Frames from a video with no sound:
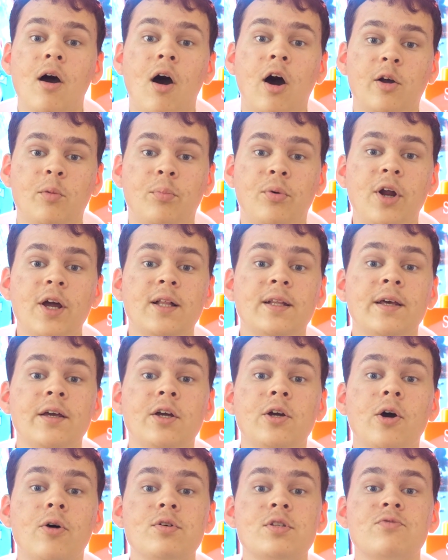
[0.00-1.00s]
on
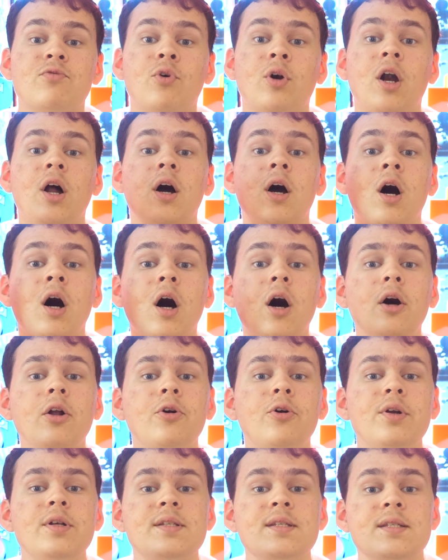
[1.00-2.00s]
Bricklink goes for
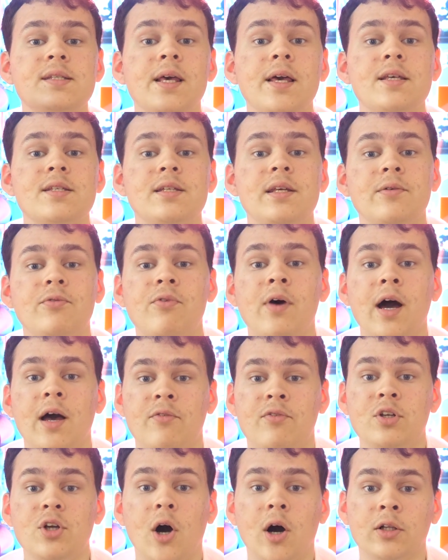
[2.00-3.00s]

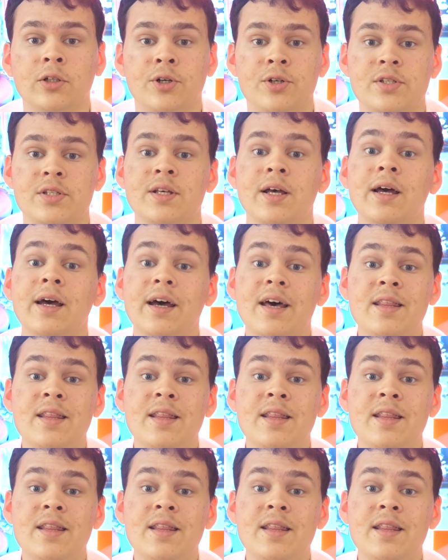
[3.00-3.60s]
$165.